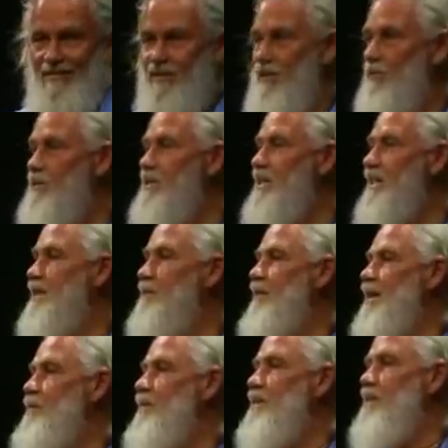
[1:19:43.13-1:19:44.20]
It was seen by
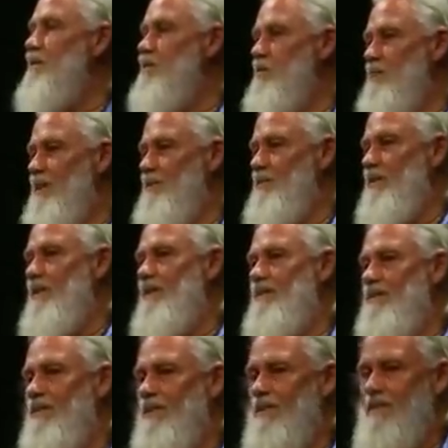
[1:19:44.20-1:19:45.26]
millions of people all
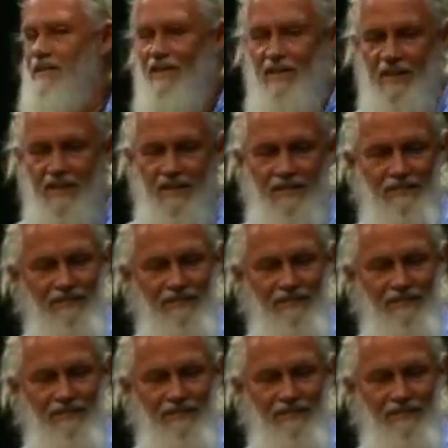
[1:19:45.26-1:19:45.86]
across India.